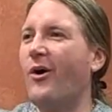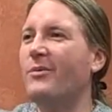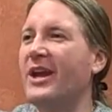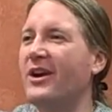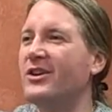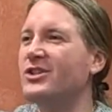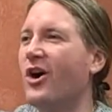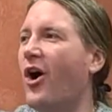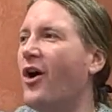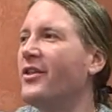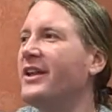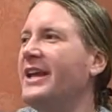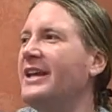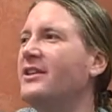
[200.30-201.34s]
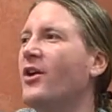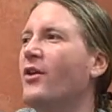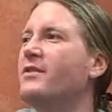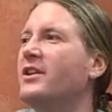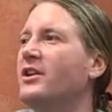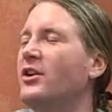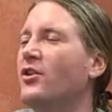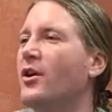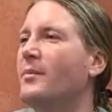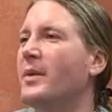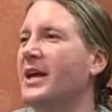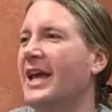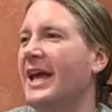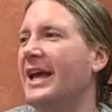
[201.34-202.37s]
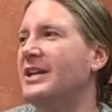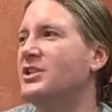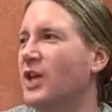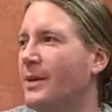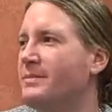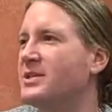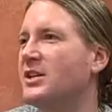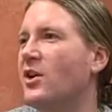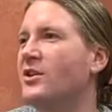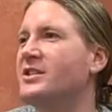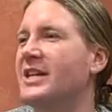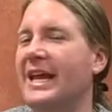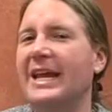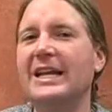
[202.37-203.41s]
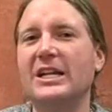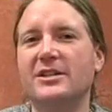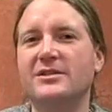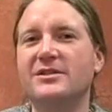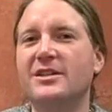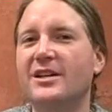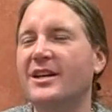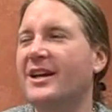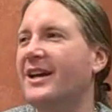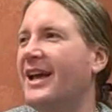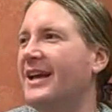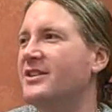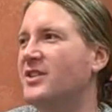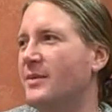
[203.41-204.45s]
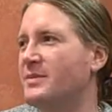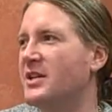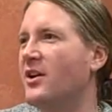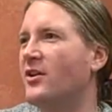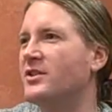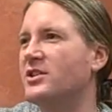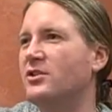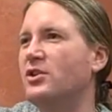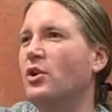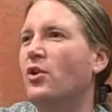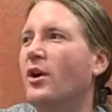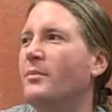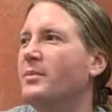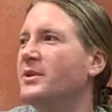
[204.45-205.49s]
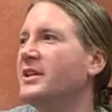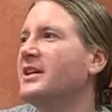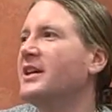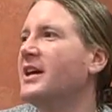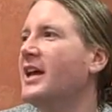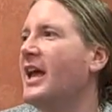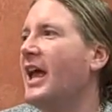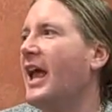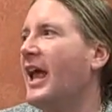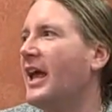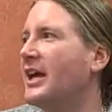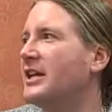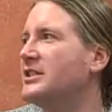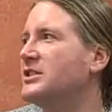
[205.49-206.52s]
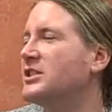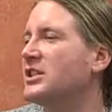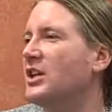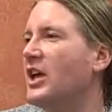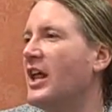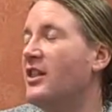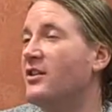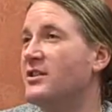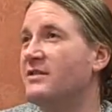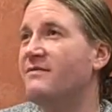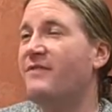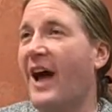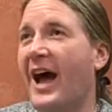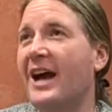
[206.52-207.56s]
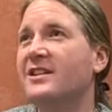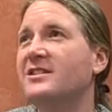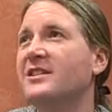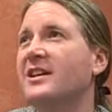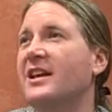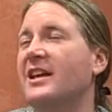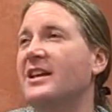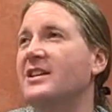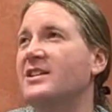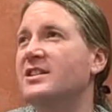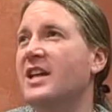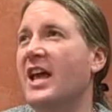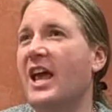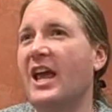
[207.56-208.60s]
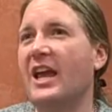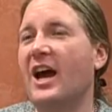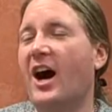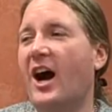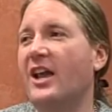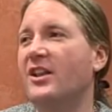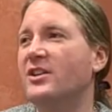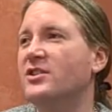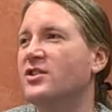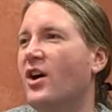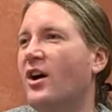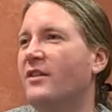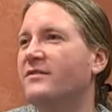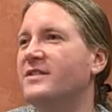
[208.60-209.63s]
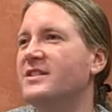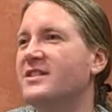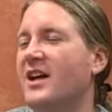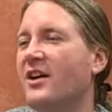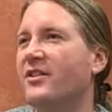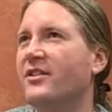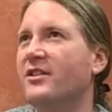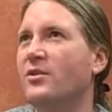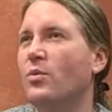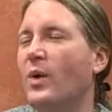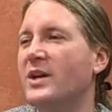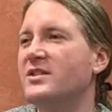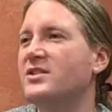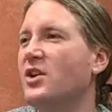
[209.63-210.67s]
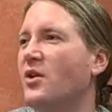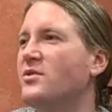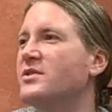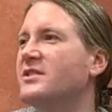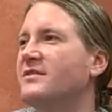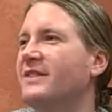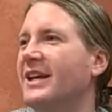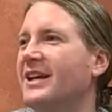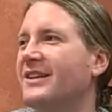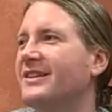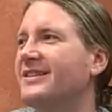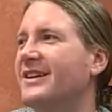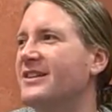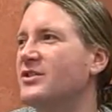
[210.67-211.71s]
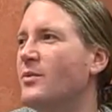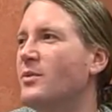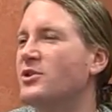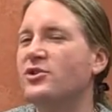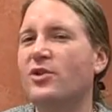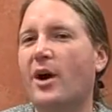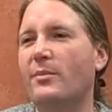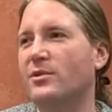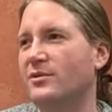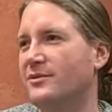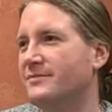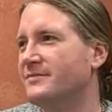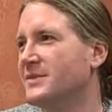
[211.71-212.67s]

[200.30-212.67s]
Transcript: carries all the heat over to Europe and dumps it onto England and dumps it onto Europe. And there, in fact, is a island off the southwest coast of England that is almost tropical.